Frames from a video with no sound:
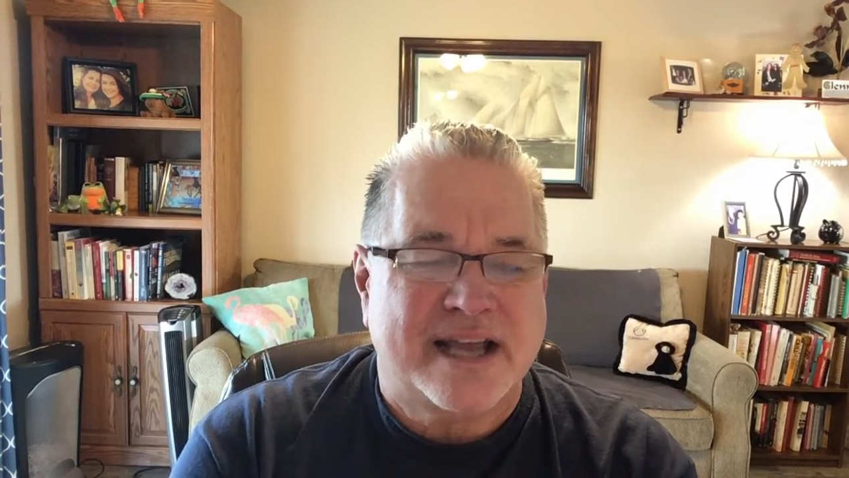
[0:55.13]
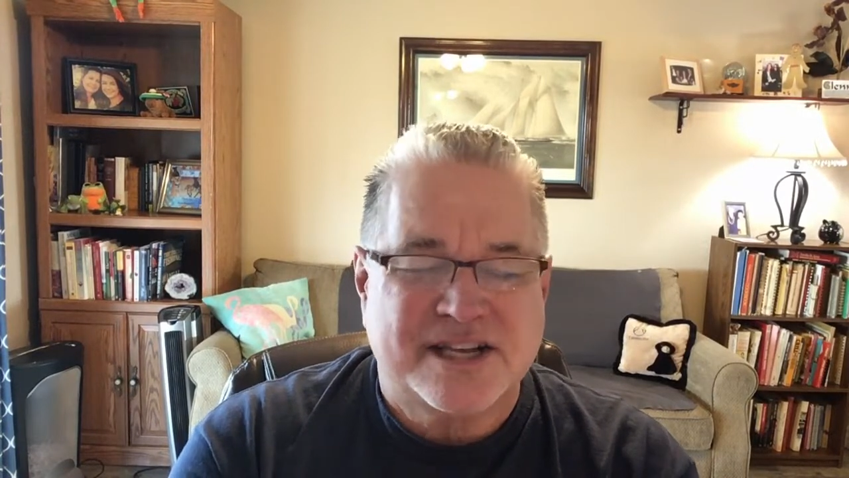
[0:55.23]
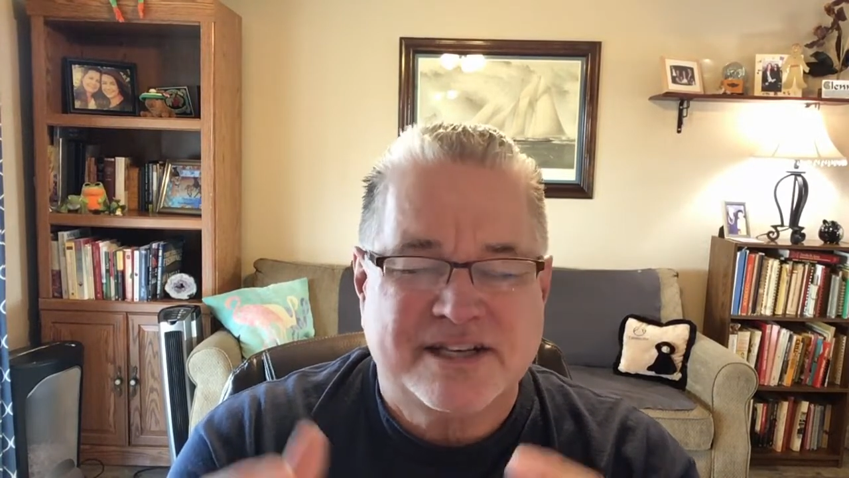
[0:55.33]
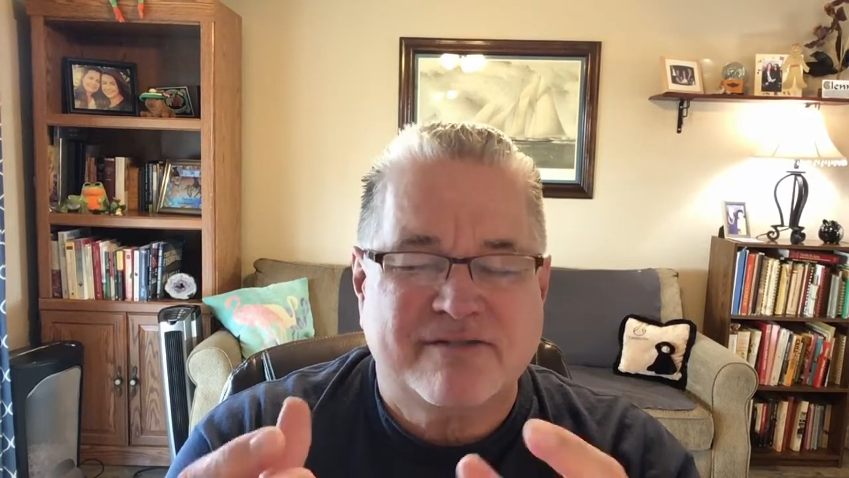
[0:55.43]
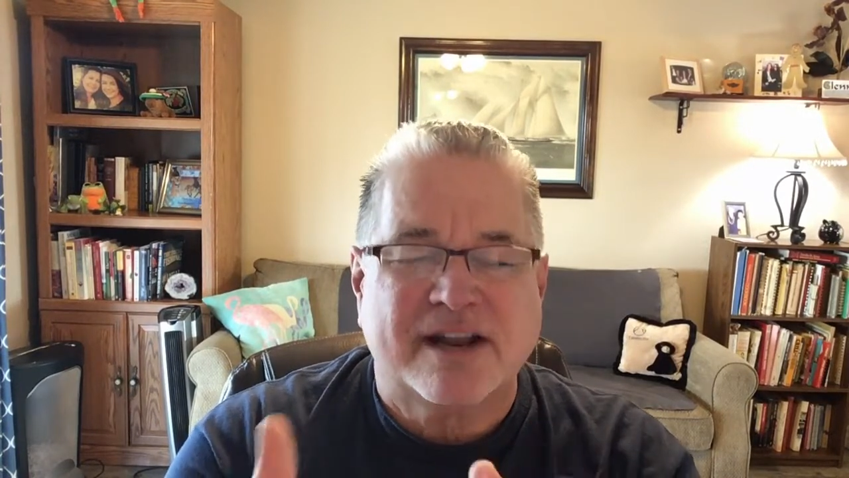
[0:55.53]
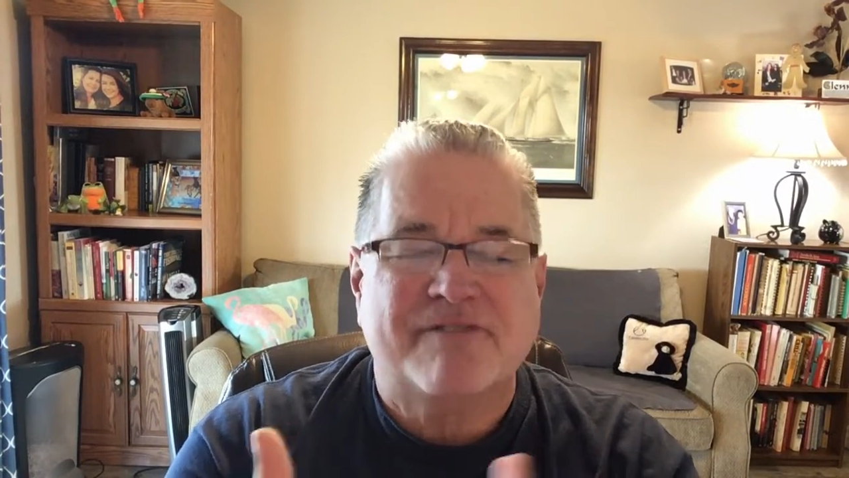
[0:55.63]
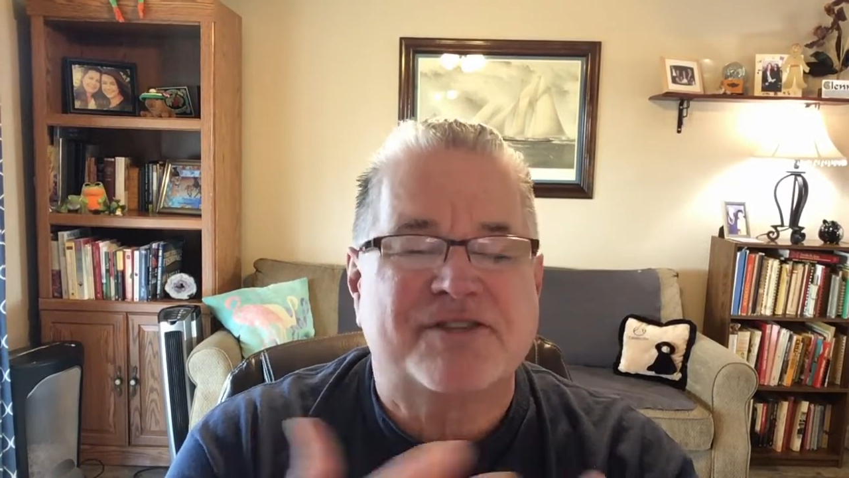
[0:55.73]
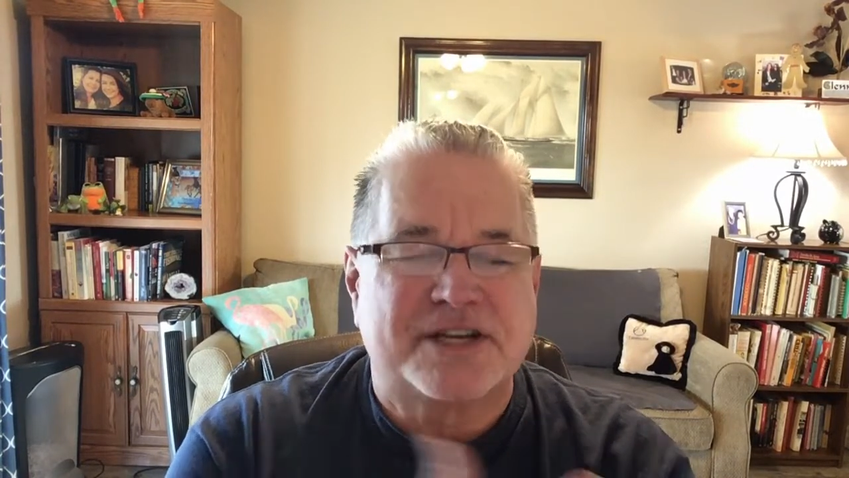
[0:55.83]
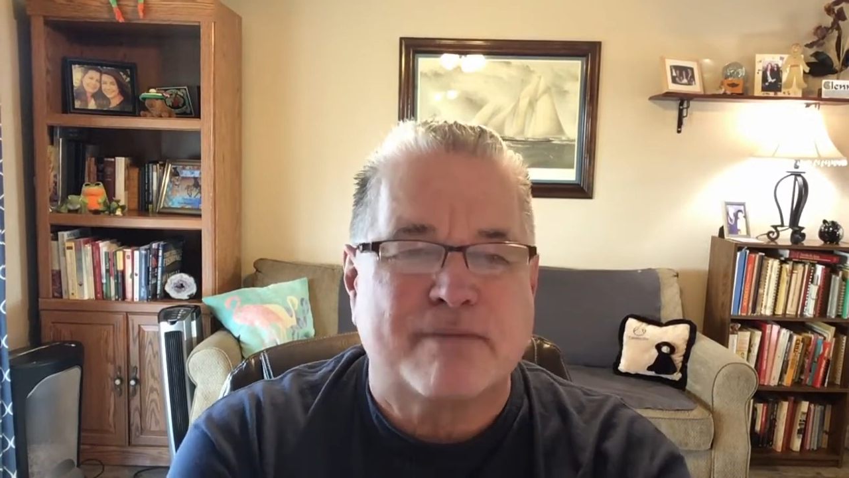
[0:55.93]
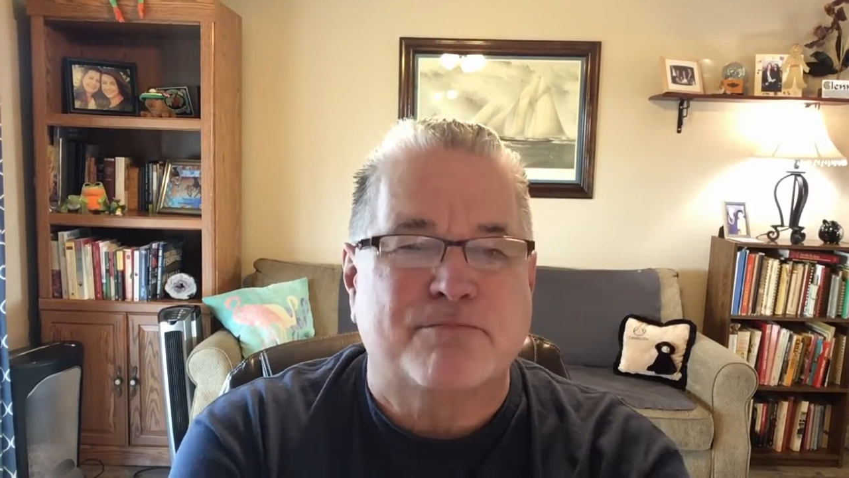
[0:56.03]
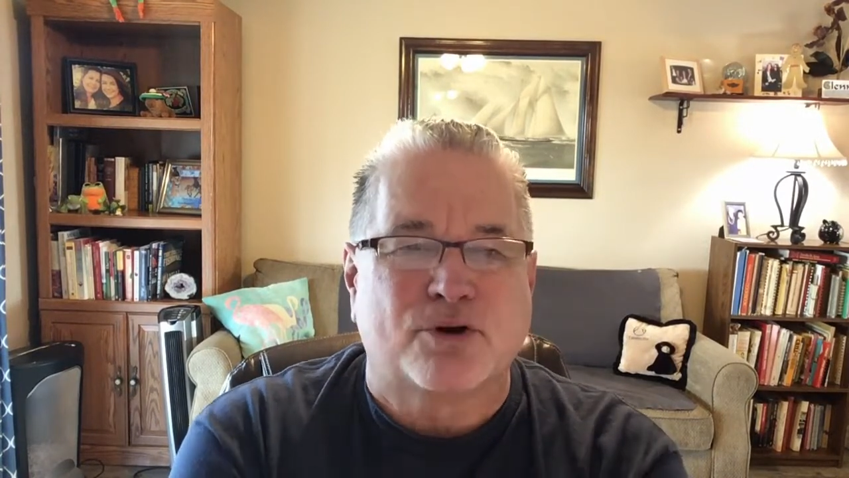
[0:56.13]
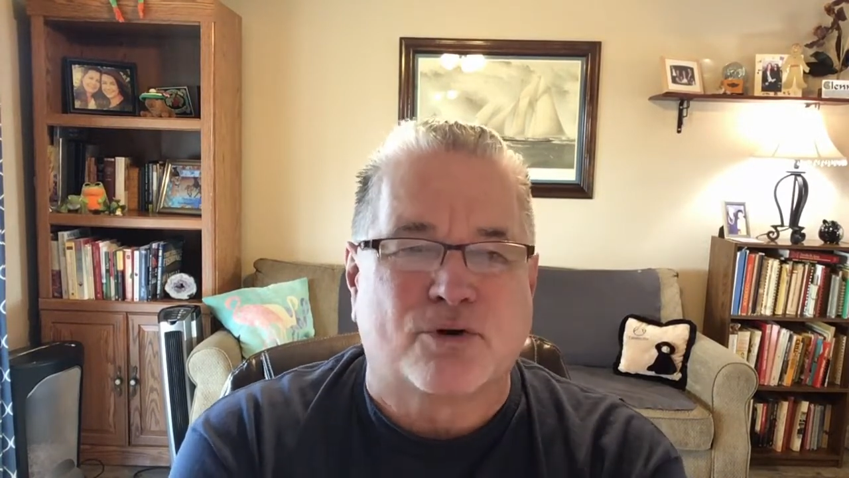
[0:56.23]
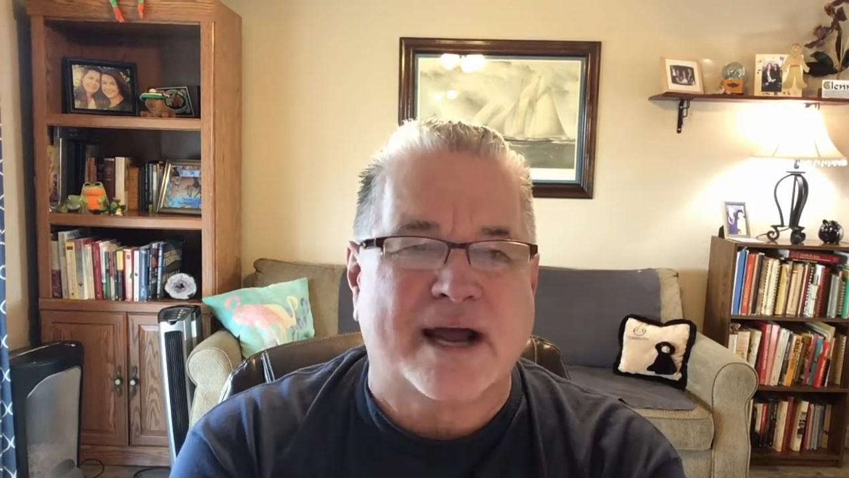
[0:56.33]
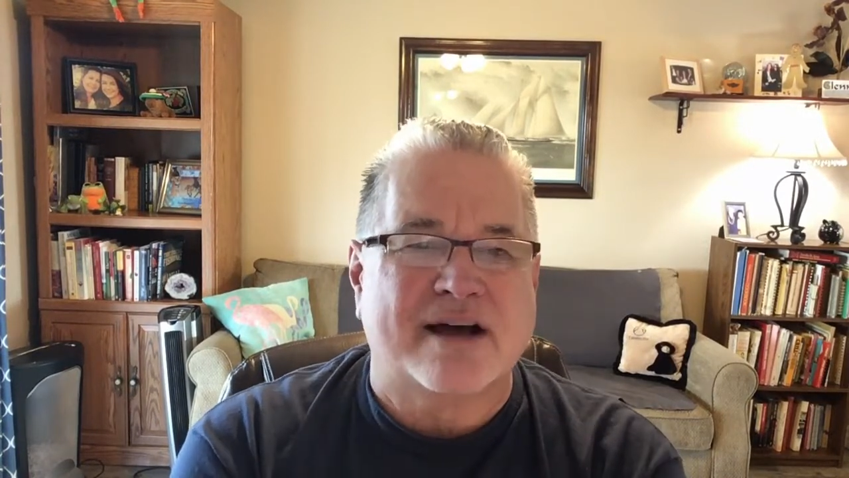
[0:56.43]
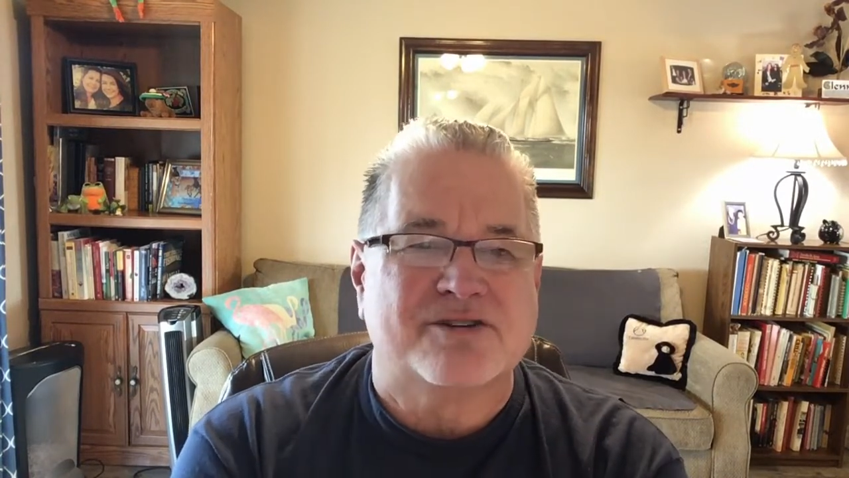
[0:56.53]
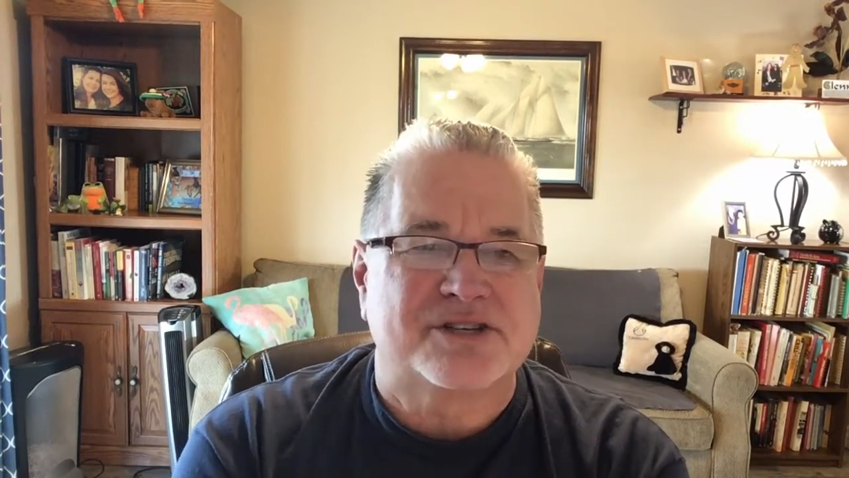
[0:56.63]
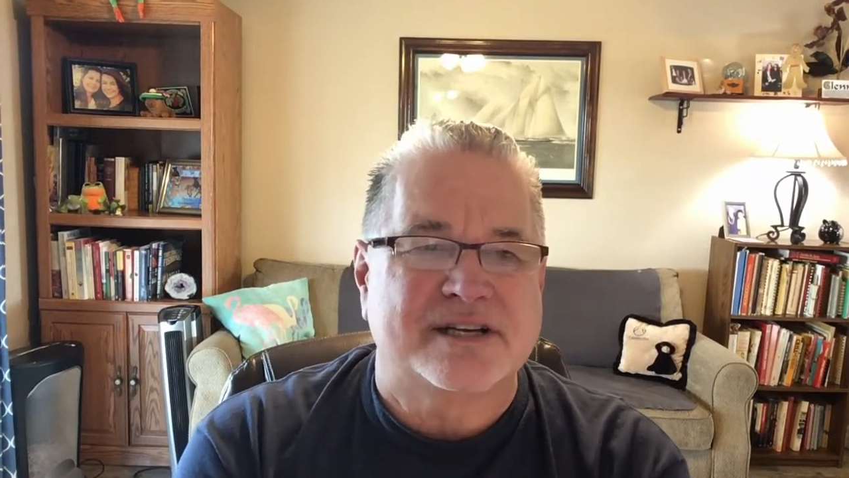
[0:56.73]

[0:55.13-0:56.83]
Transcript: He hasn't even left the temple grounds,